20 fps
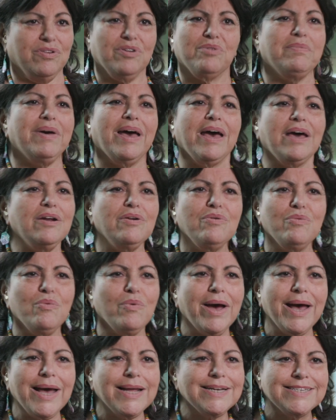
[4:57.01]
No matter
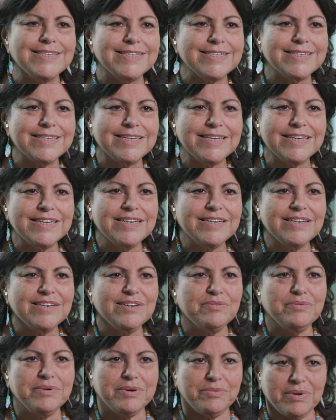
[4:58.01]
what,
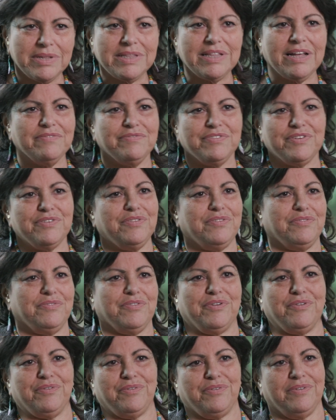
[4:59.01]
we will love you
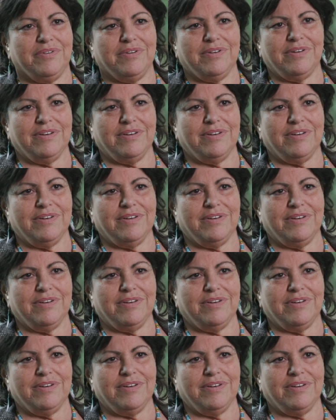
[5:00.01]
through.